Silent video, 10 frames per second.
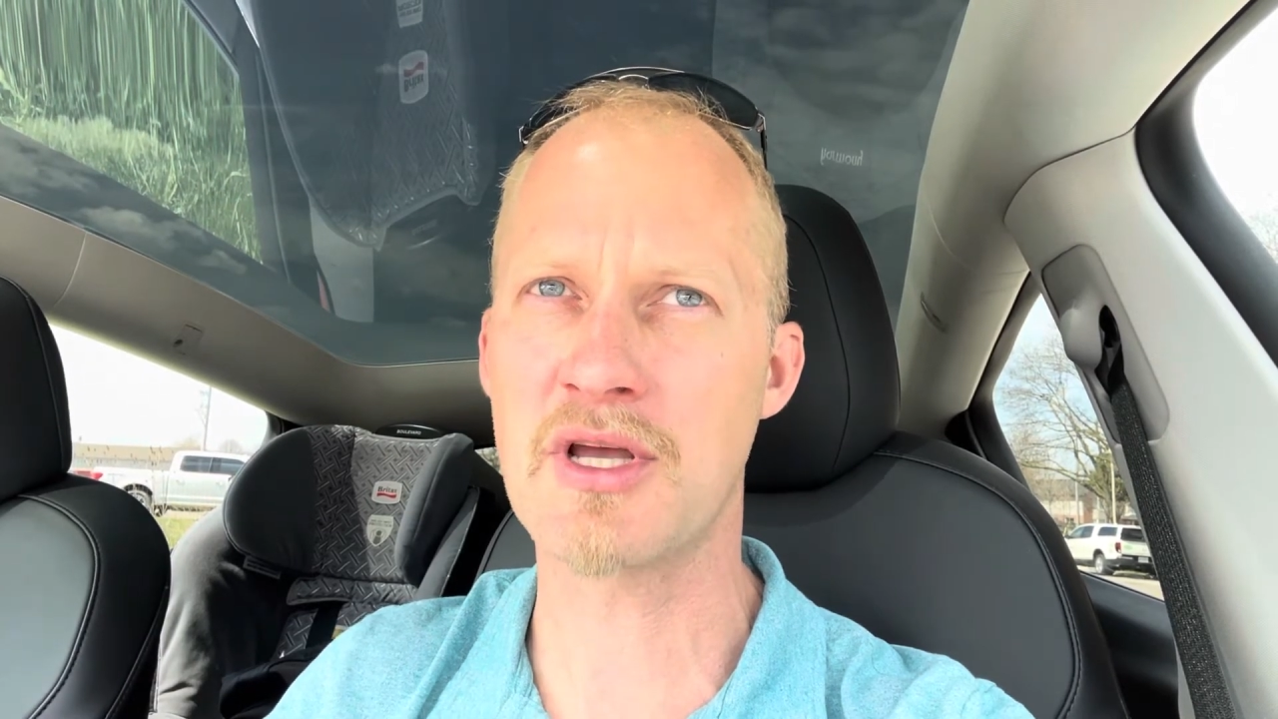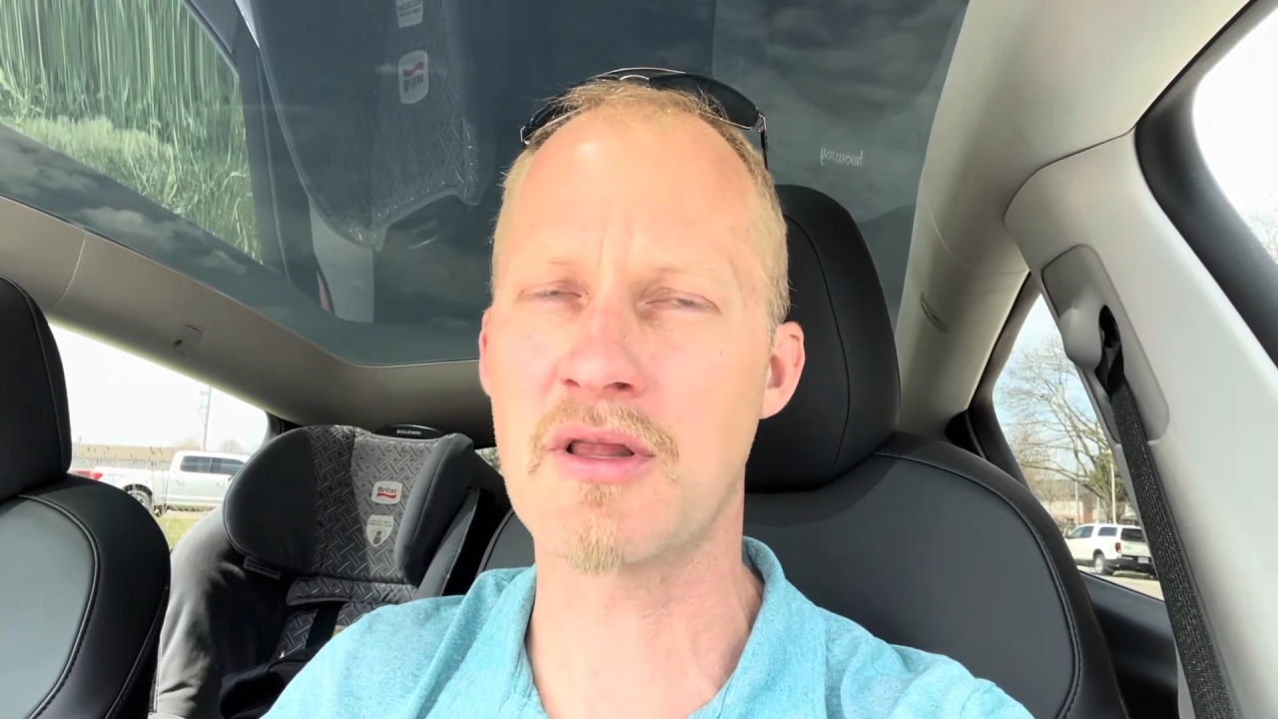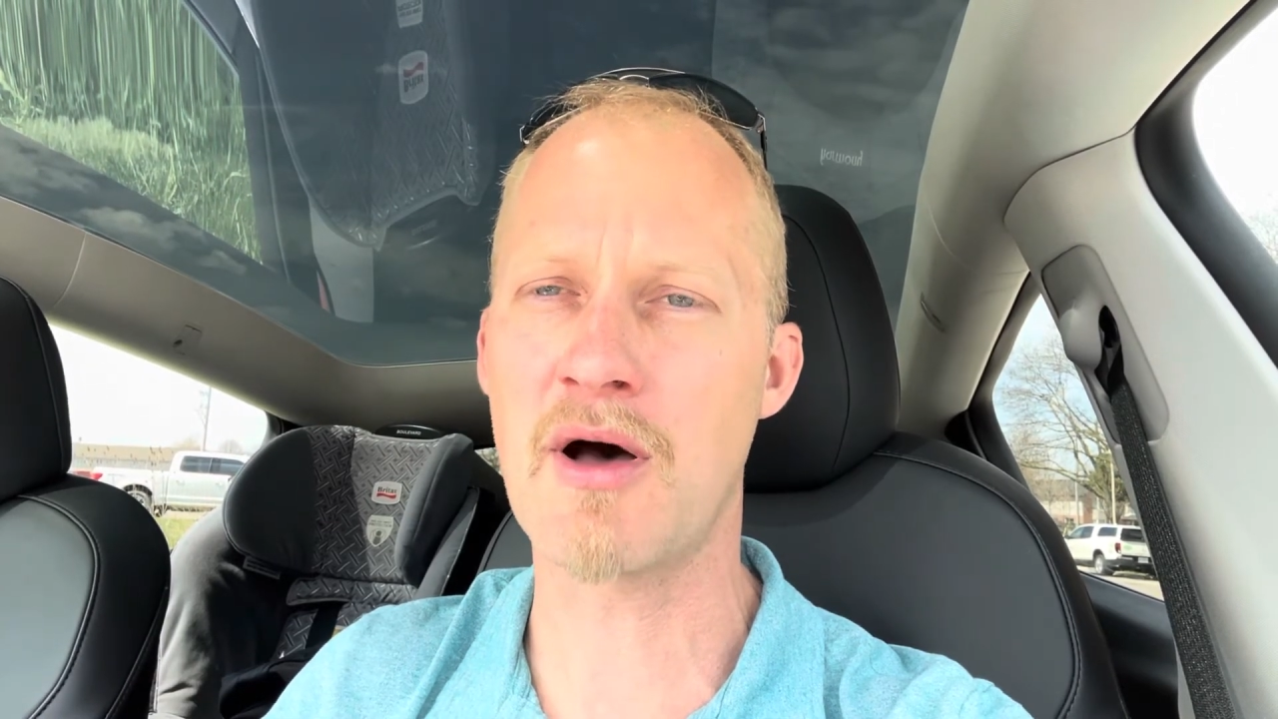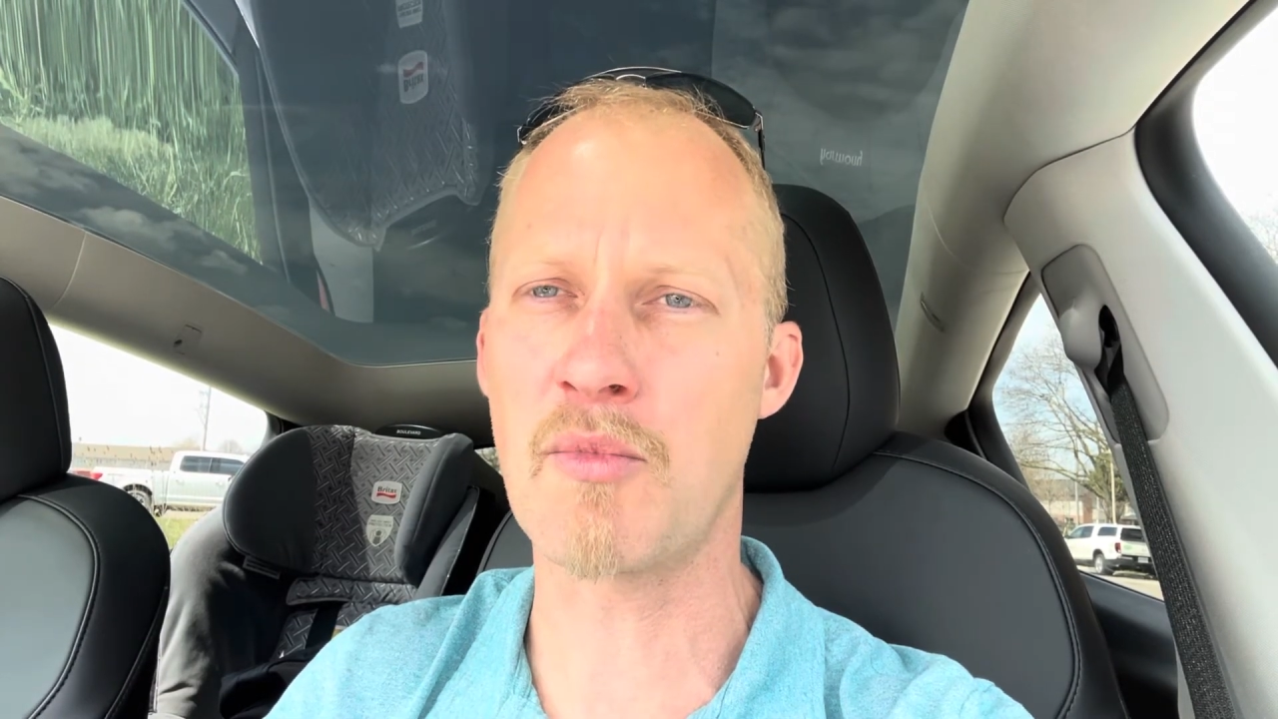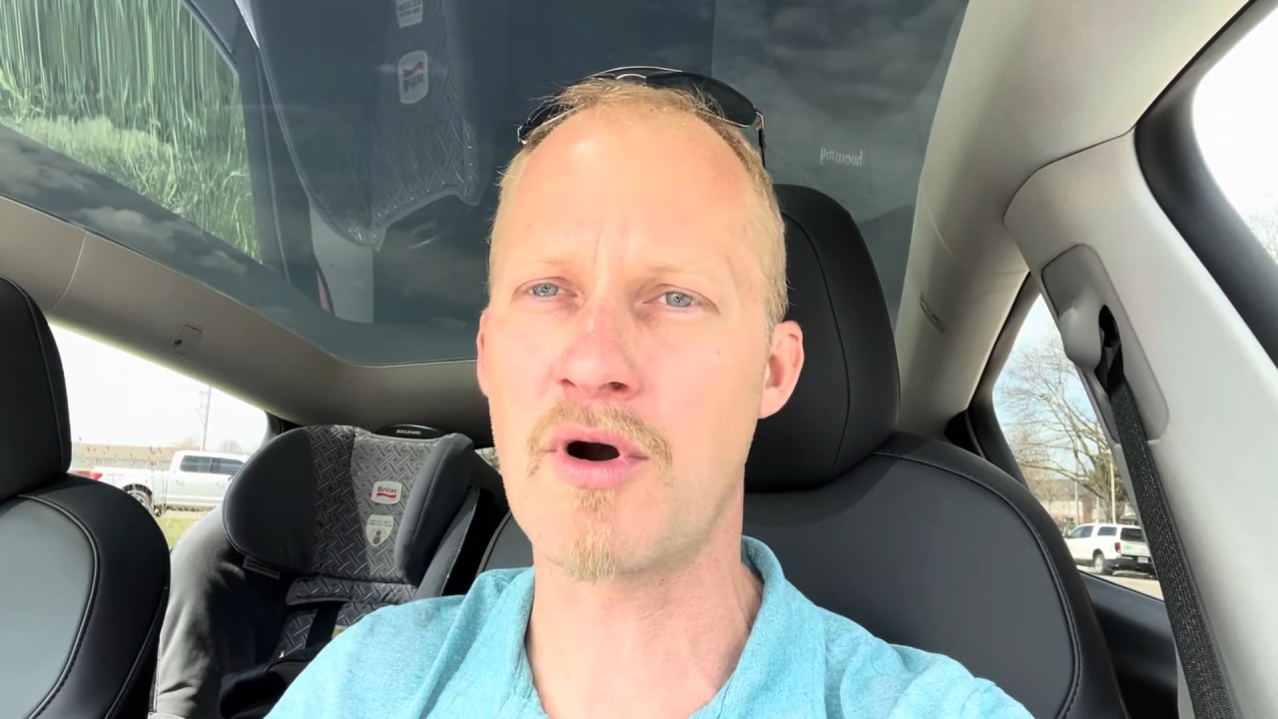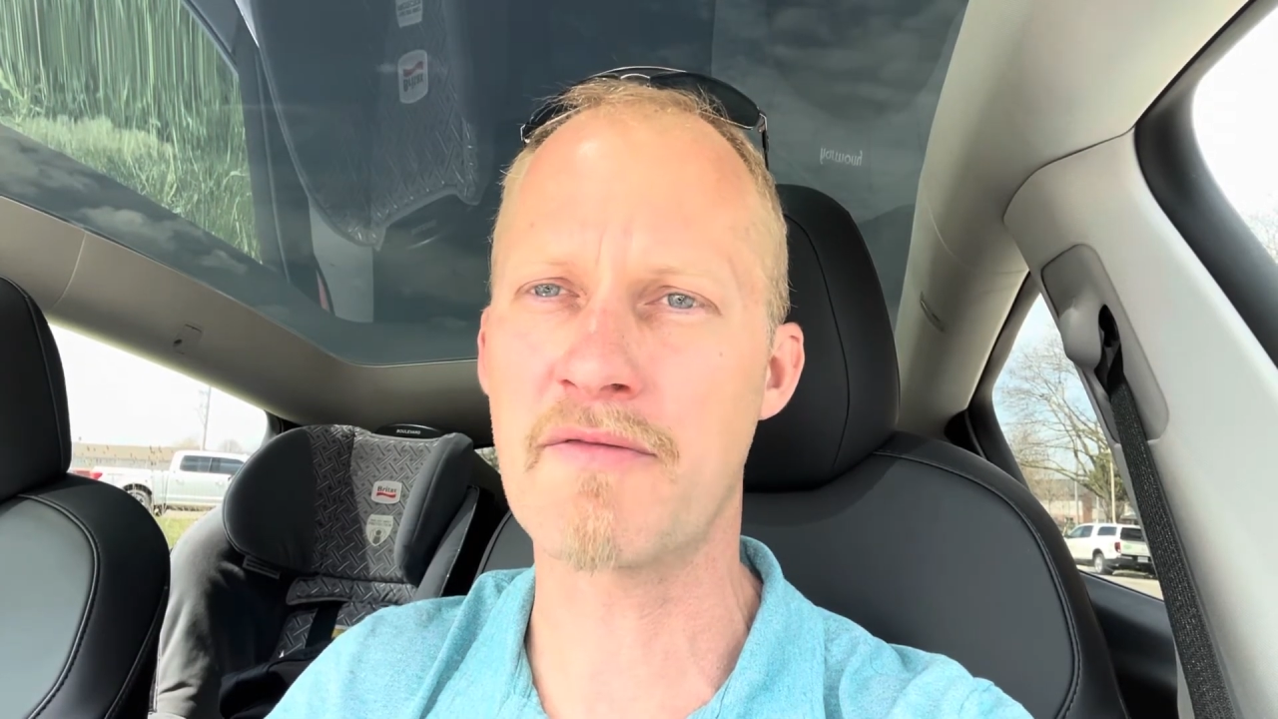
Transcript: a lot more